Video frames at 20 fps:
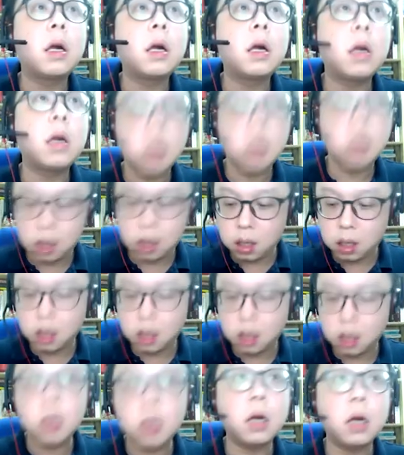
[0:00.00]

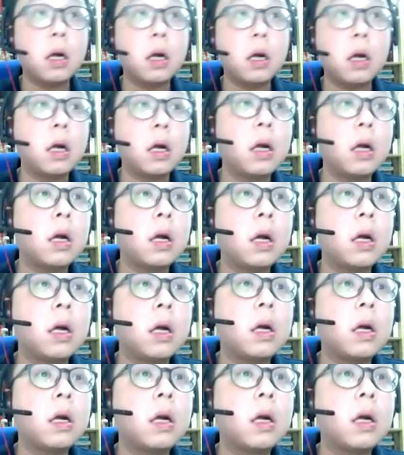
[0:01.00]

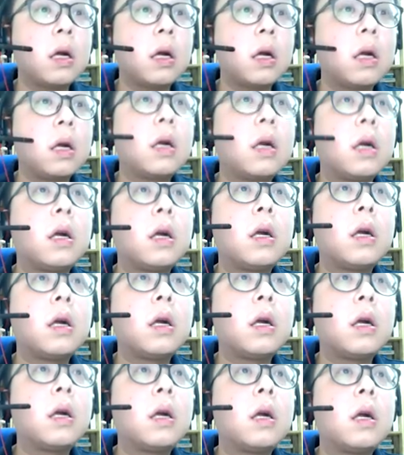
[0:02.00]

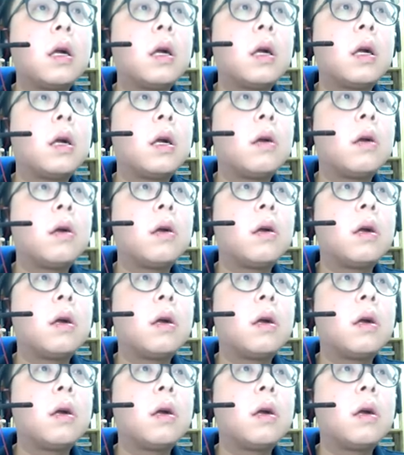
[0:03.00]
(no one is talking)